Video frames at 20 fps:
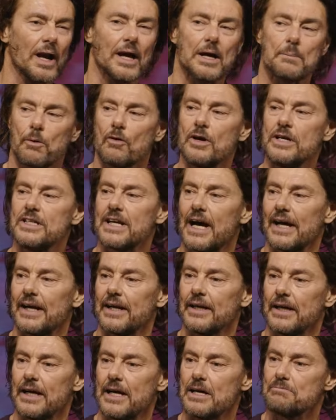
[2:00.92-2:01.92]
while I
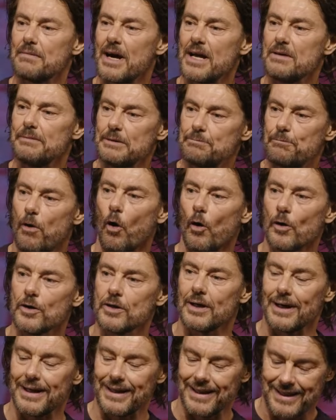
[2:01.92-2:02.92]
appreciated it, it made me
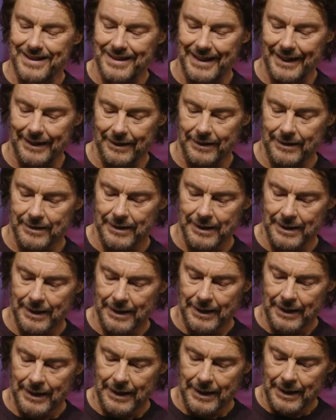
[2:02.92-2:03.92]
ponder and think.
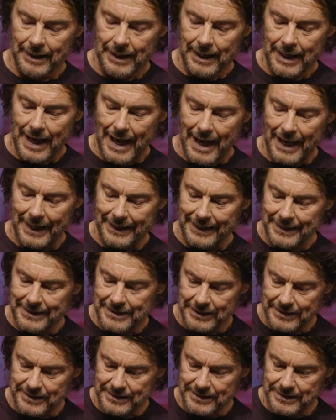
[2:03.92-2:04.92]
And he
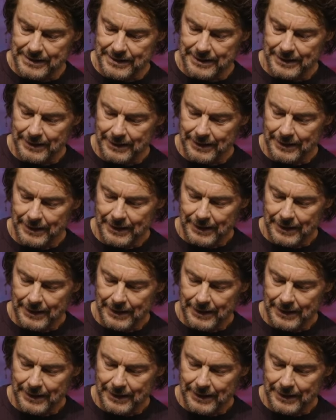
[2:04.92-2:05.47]
just,